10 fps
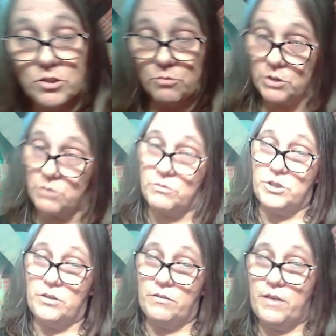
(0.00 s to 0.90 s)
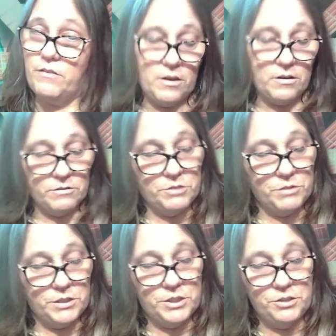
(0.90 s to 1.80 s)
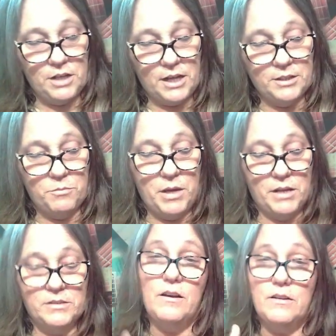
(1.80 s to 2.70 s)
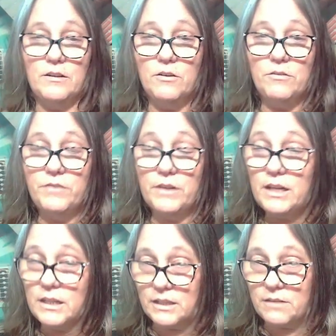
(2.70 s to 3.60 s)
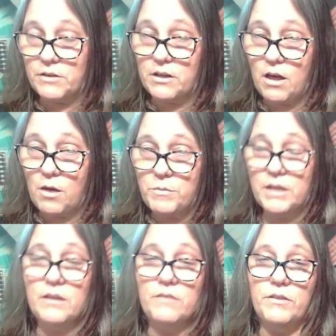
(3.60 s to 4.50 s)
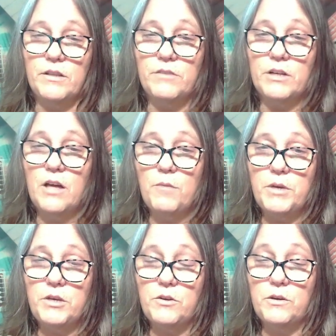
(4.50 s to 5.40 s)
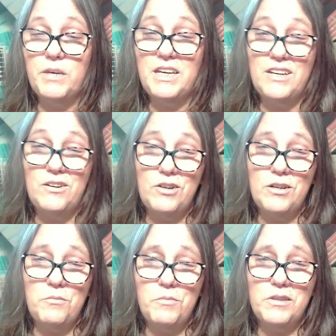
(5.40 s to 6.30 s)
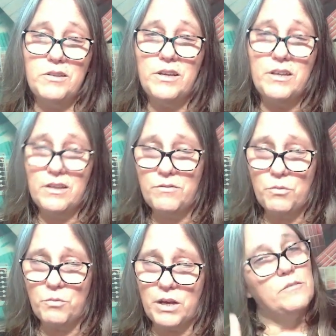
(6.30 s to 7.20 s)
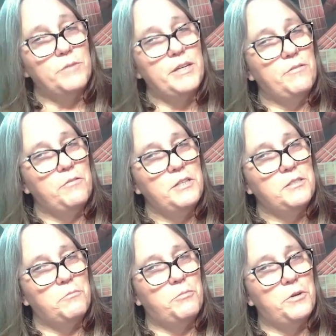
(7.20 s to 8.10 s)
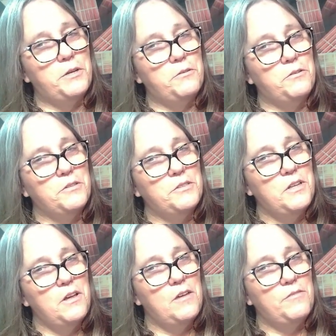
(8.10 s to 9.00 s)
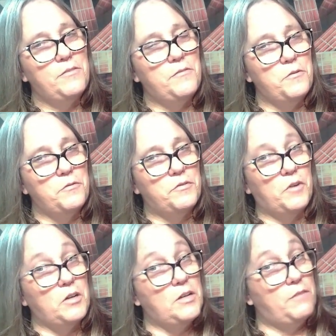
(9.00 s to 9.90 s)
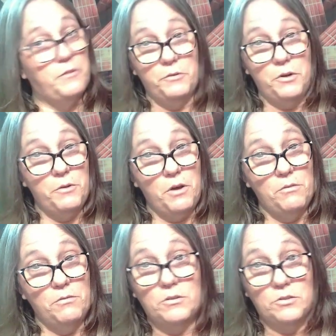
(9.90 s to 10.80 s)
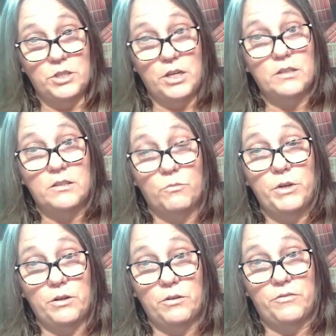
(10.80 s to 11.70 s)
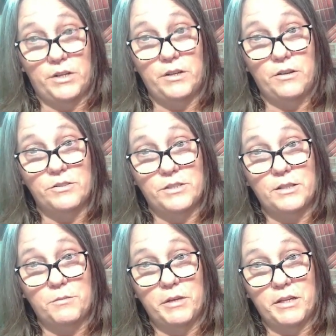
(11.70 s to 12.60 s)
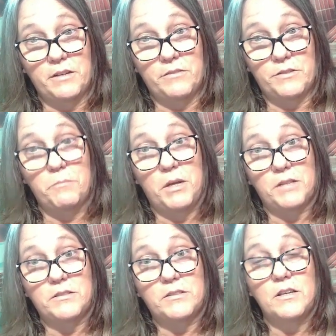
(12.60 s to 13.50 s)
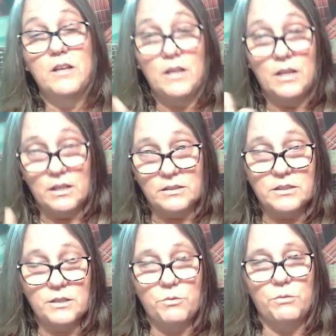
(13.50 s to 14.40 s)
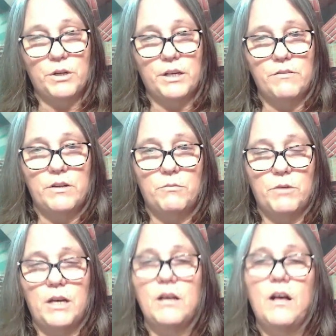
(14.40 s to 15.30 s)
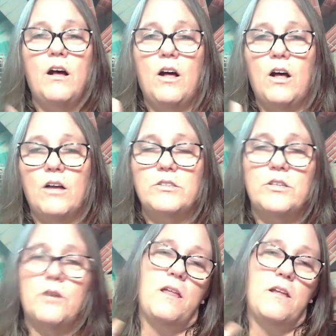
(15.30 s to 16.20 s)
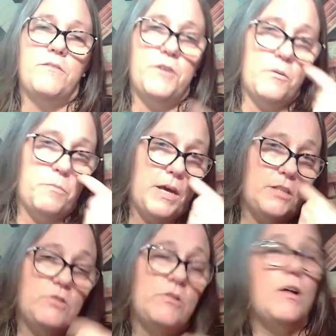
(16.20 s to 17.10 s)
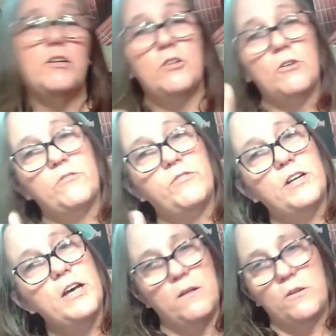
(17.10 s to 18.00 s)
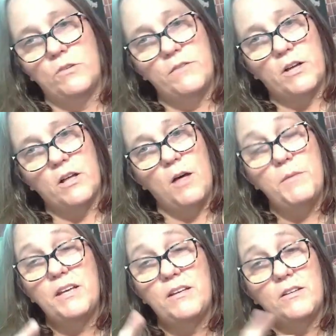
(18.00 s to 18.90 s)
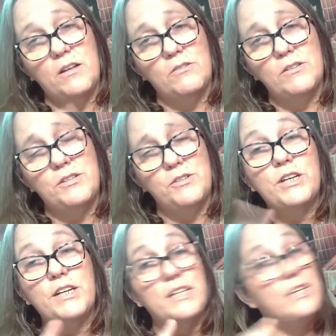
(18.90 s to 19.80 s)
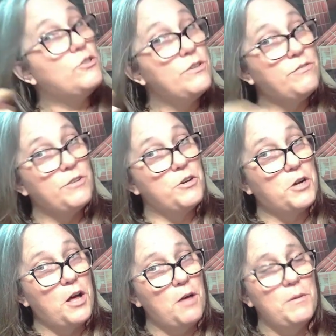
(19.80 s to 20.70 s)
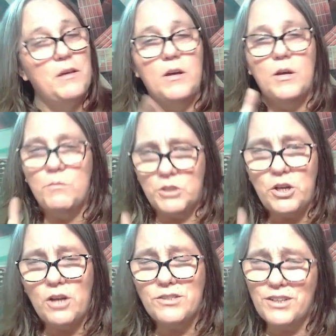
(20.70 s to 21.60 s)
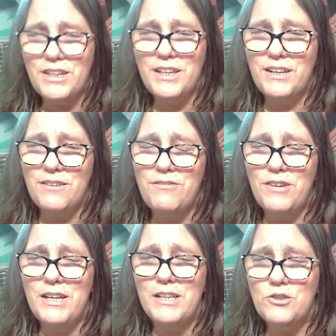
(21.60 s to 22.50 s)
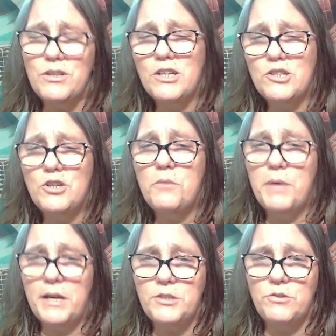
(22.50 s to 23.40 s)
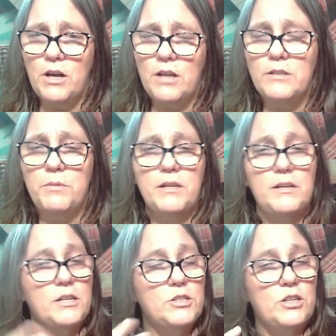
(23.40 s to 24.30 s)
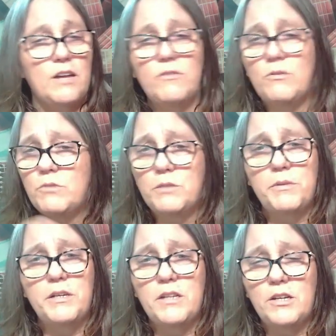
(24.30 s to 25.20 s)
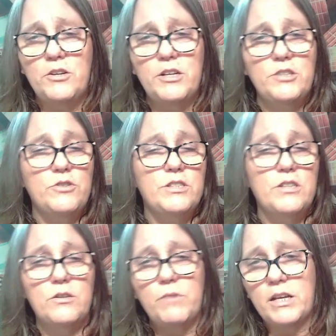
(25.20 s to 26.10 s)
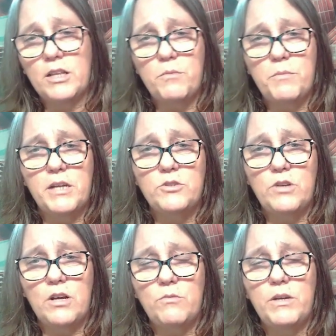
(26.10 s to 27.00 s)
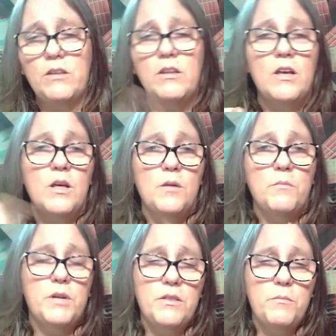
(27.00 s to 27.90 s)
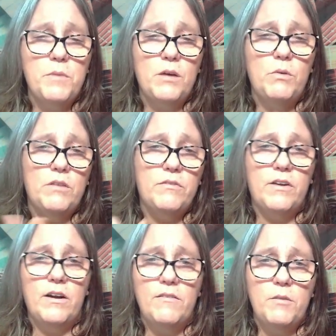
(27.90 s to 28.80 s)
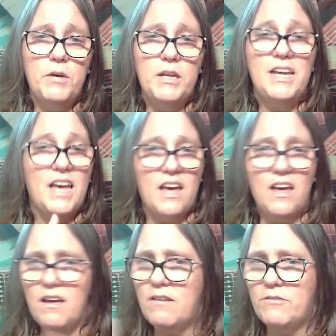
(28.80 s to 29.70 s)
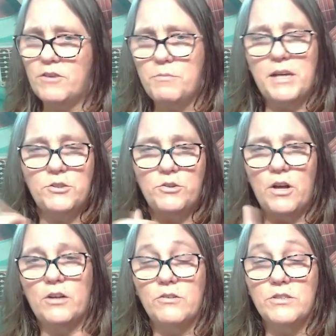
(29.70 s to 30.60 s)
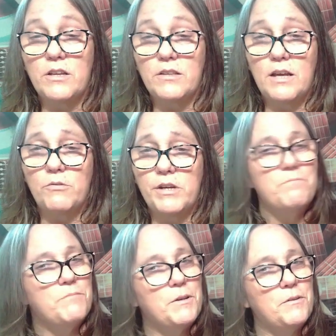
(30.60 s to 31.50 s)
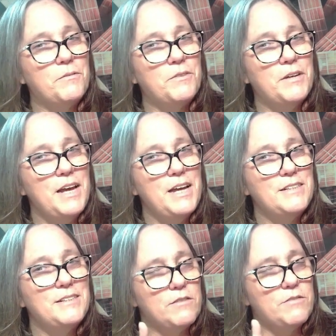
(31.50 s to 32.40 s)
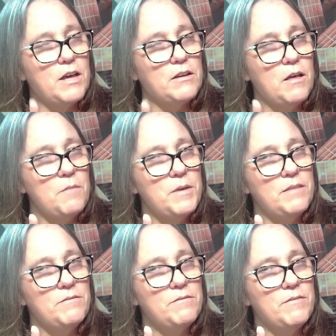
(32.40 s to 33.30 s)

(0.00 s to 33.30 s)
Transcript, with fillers: which one was your favorite? Which one did you like the best? And don't forget, leave a comment. If you leave a comment, you could be entered in a monthly giveaway. We give away some pretty cool stuff. If you, if you don't know, go check the winter videos at the beginning of the months and see what we're giving away. Also, if you're a Patreon, don't forget, you leave a comment. Not only do you get an entry for your comment, but you're also going to get a free entry because you're a Patreon. Depending at your level will depend on your entries on the regular Patreon wheel. But on the big wheel for everybody, every Patreon goes on that wheel. Now don't forget that comment.